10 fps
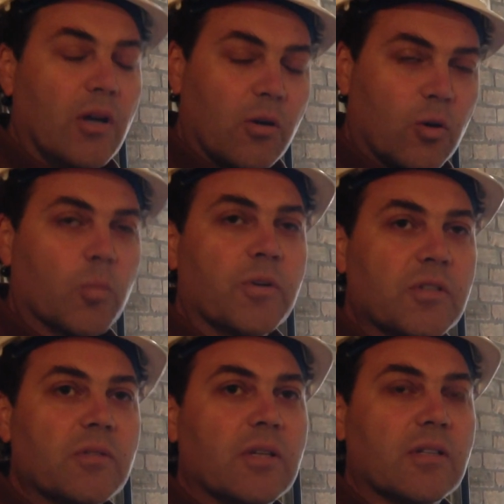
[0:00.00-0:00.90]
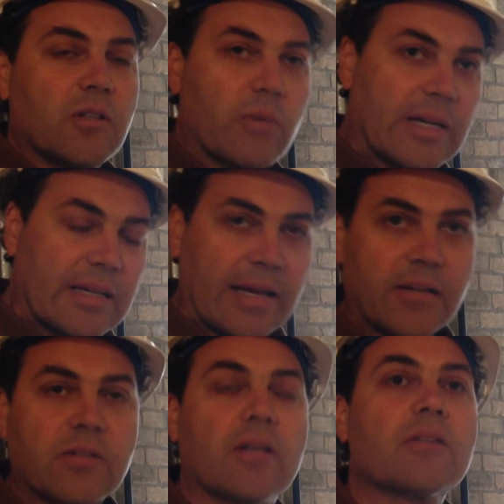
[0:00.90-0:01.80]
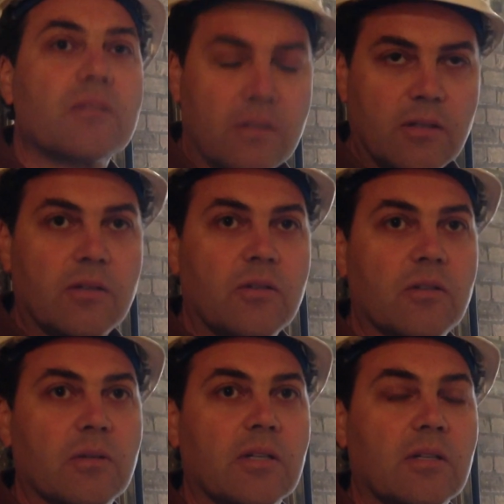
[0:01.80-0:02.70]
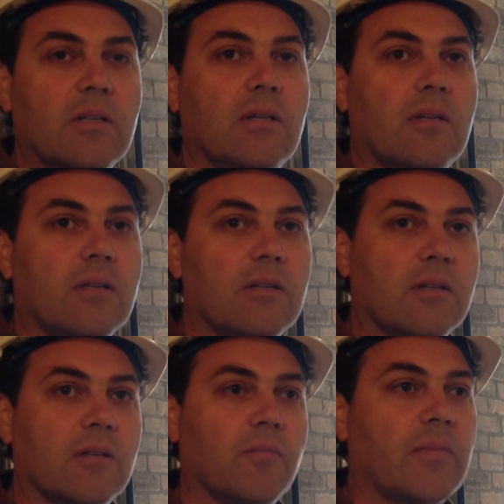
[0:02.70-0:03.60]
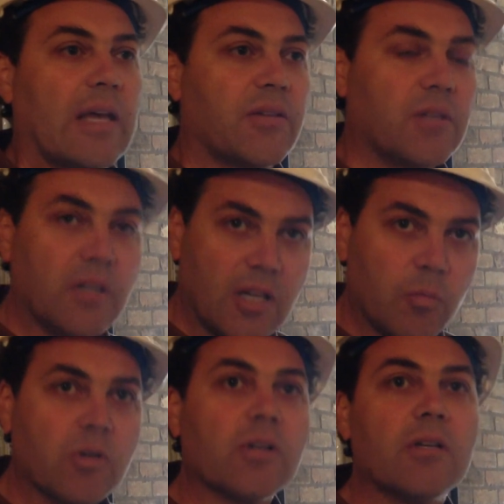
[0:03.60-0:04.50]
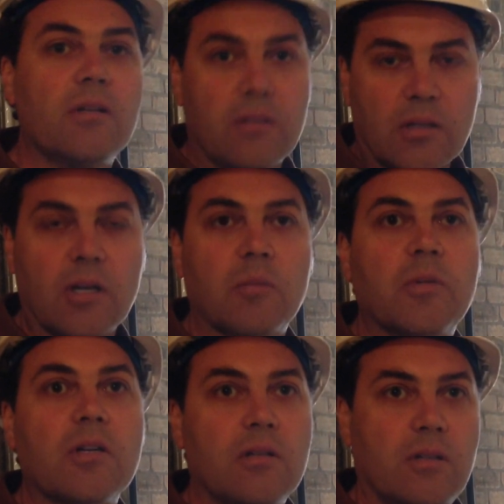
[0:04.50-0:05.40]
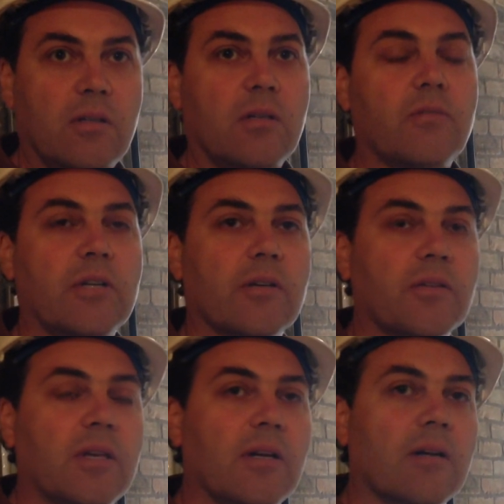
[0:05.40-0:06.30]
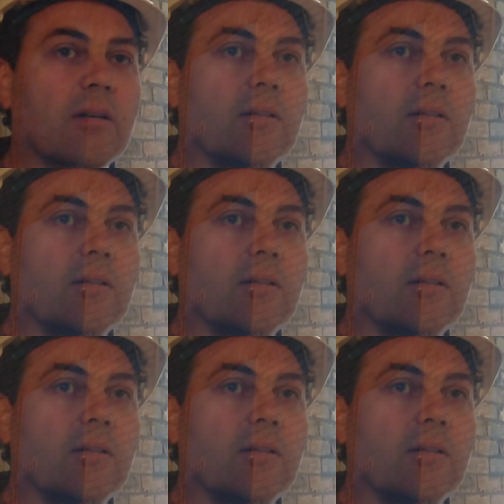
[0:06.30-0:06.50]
Colburn Street, the direct access to it as a neighborhood hub for healthcare.